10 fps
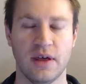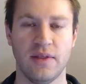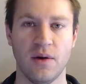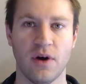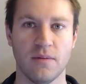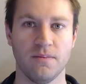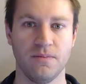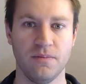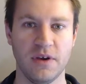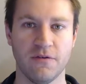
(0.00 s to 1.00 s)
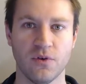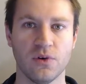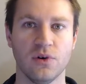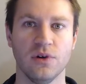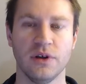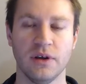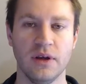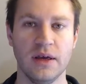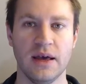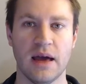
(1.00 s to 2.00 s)
They they want to be frugal and
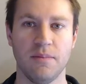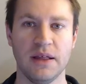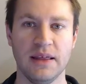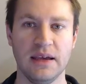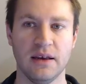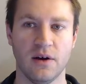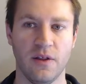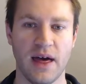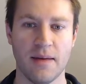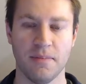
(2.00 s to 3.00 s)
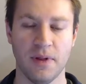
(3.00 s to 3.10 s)
and be lean and all that.